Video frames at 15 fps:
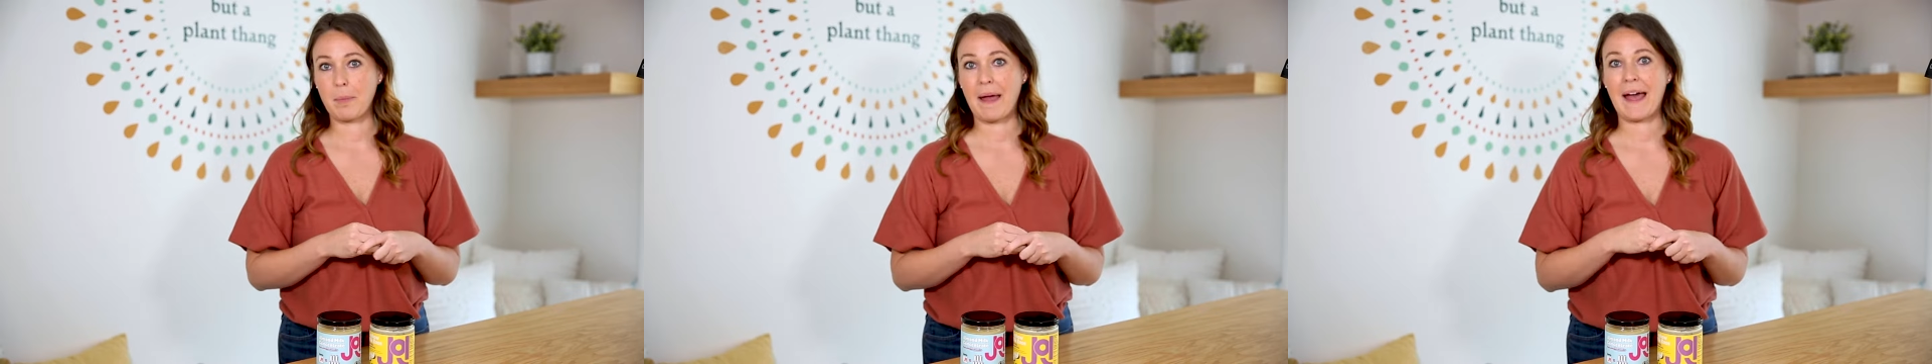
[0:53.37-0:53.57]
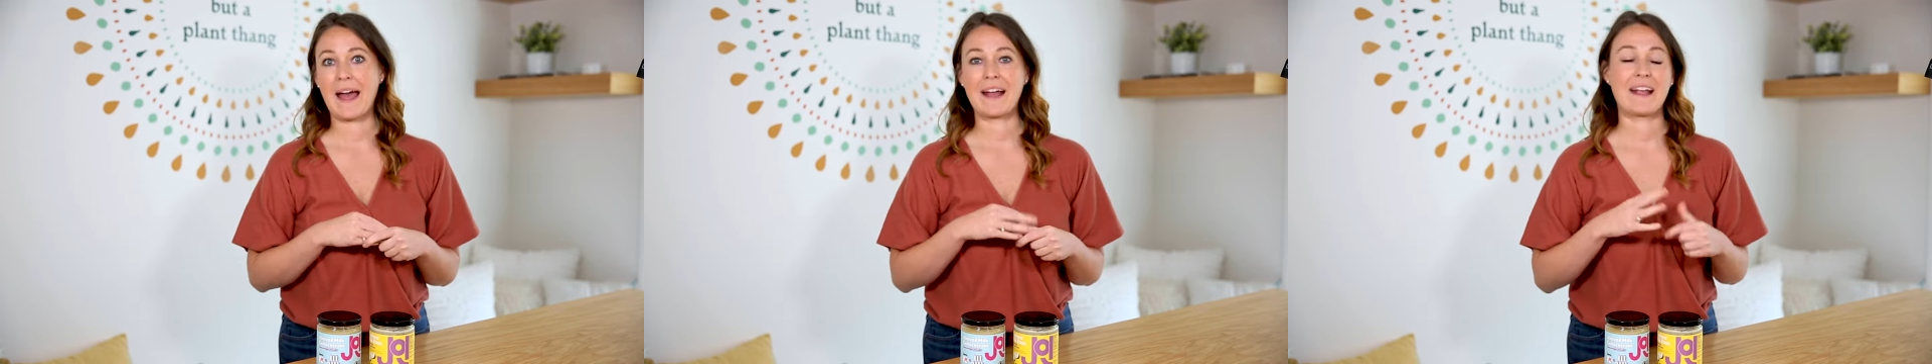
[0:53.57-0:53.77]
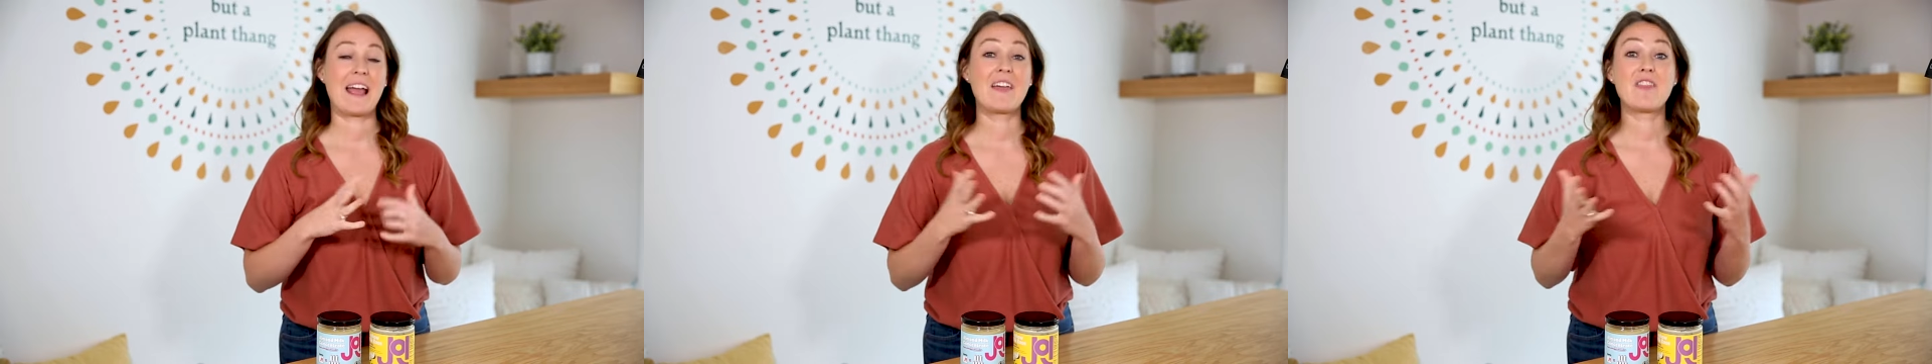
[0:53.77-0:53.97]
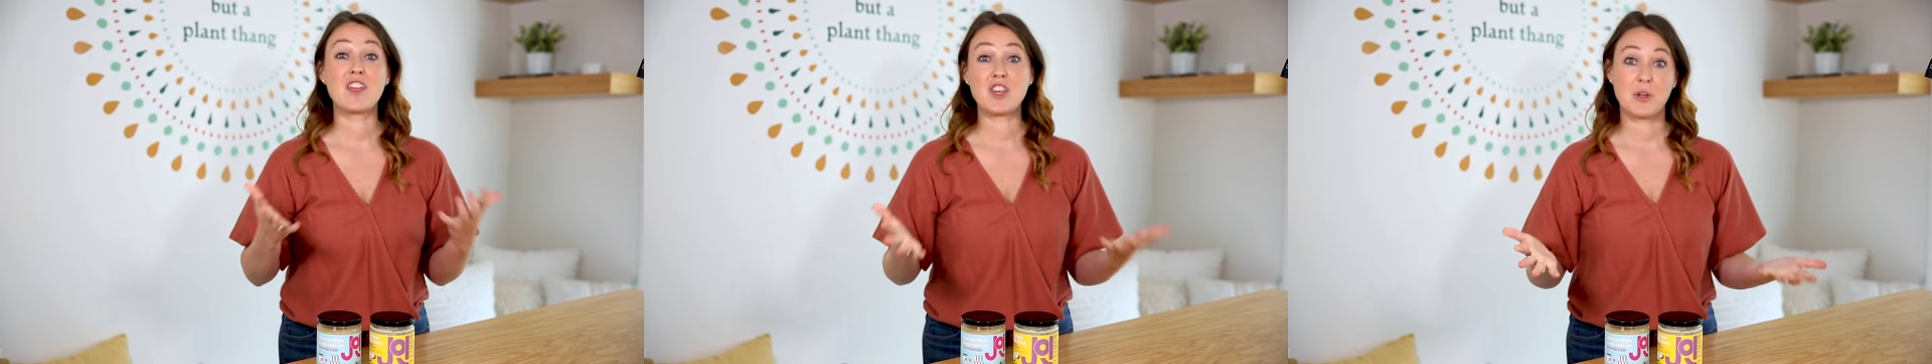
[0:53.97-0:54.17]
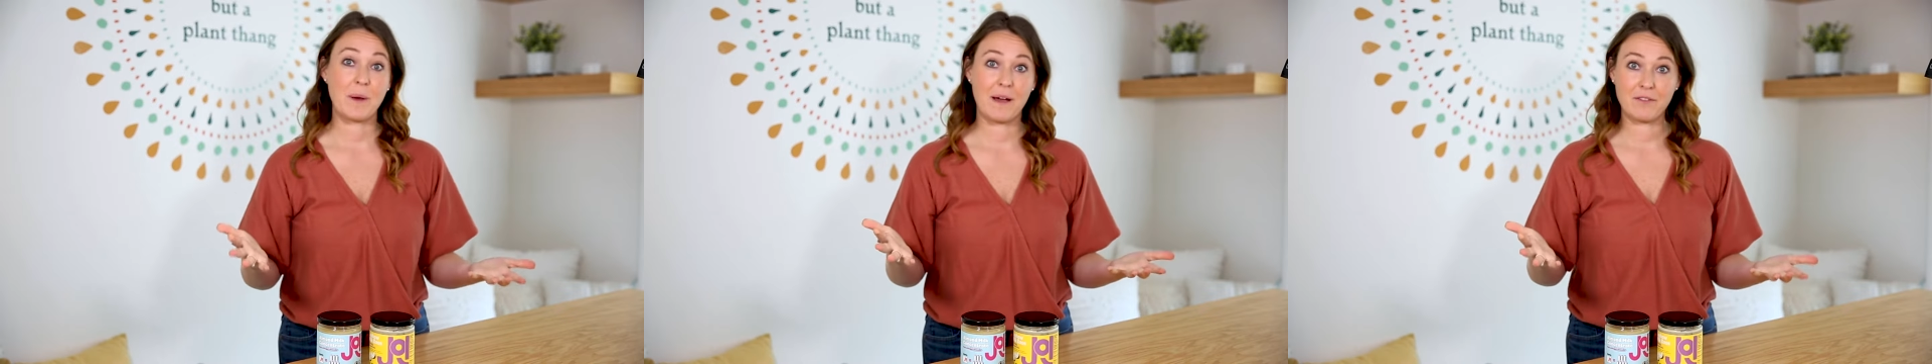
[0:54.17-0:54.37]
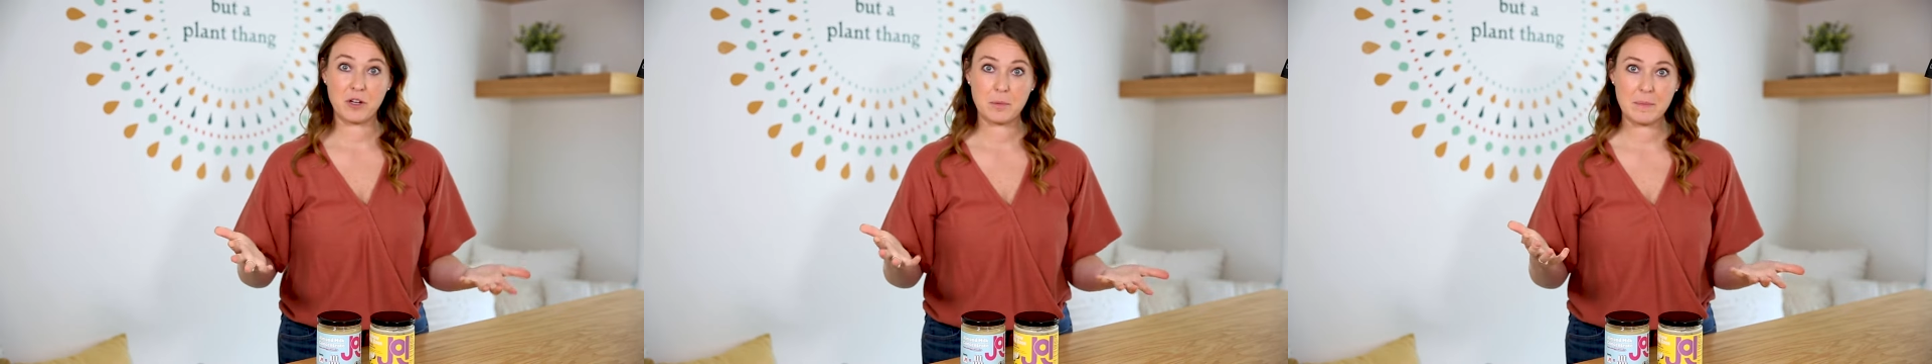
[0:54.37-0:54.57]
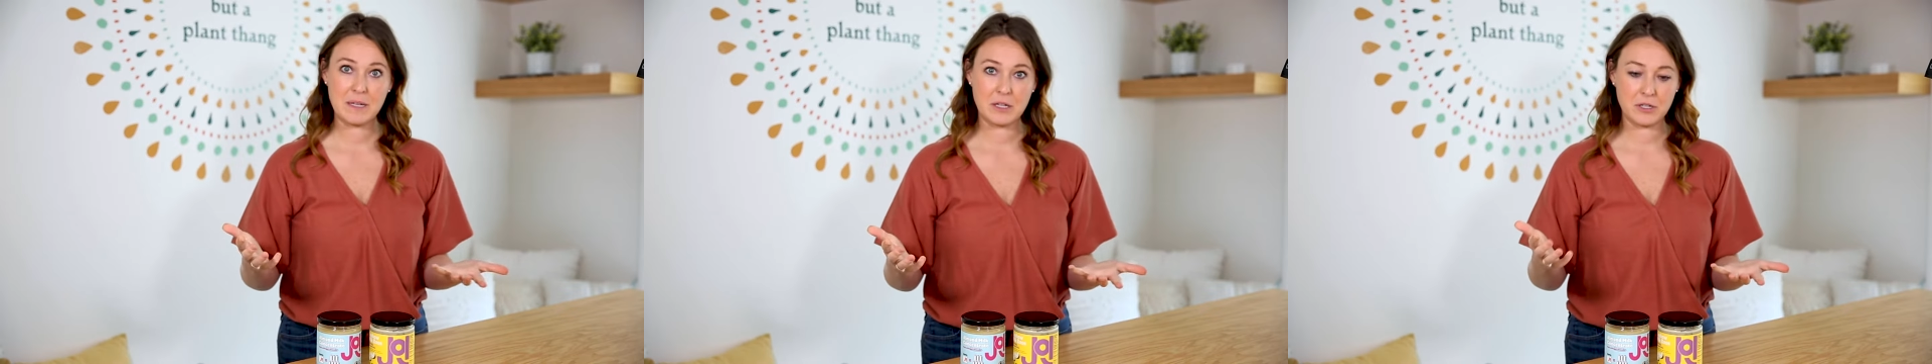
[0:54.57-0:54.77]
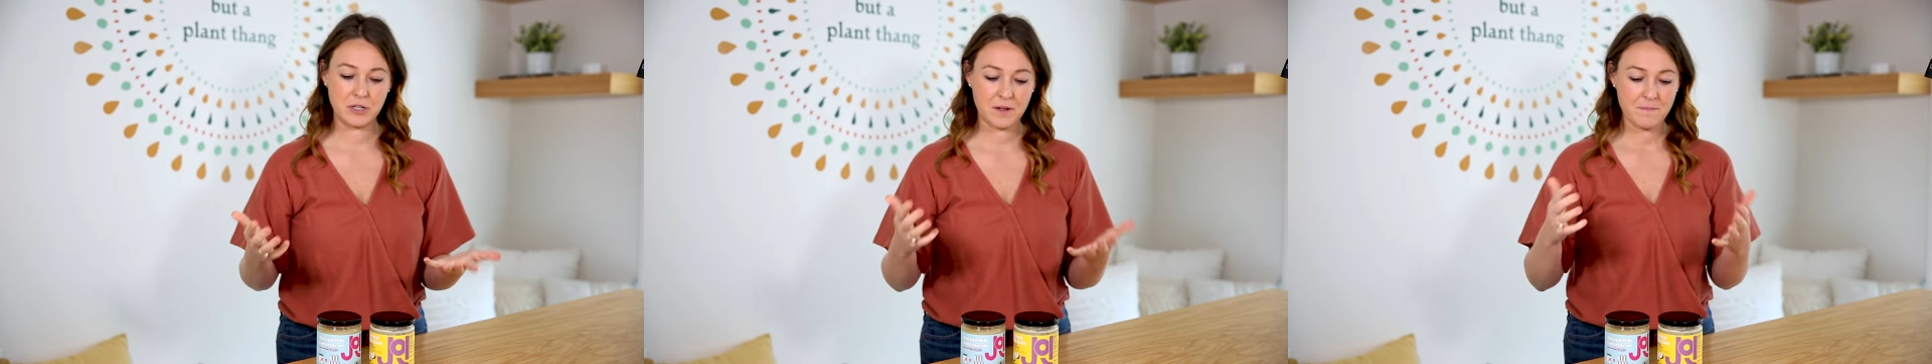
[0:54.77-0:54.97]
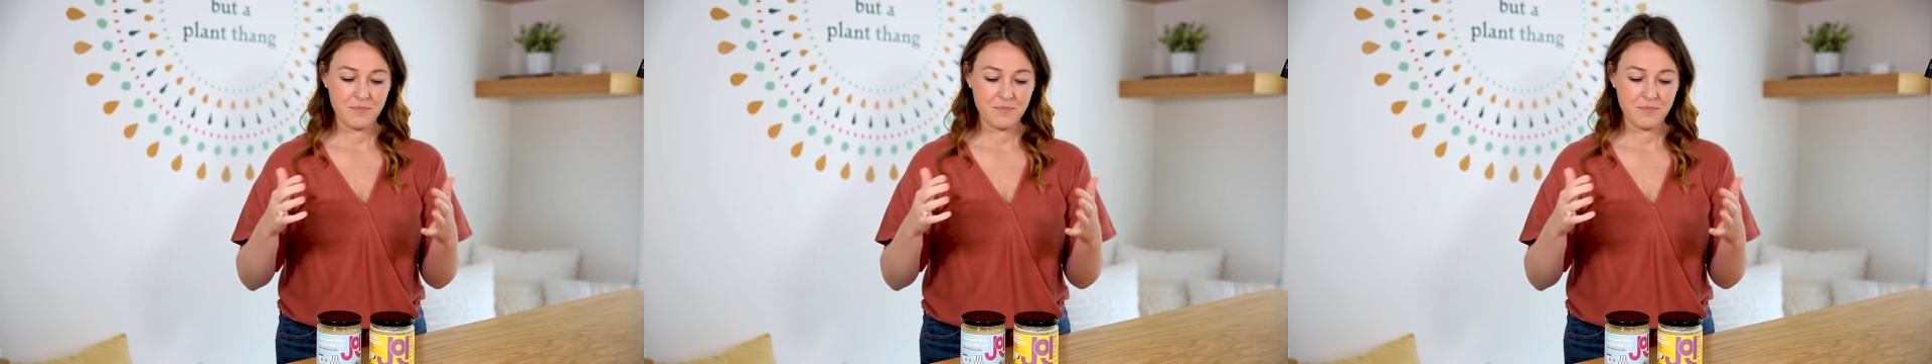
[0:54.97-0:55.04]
bag, and then you have your milk.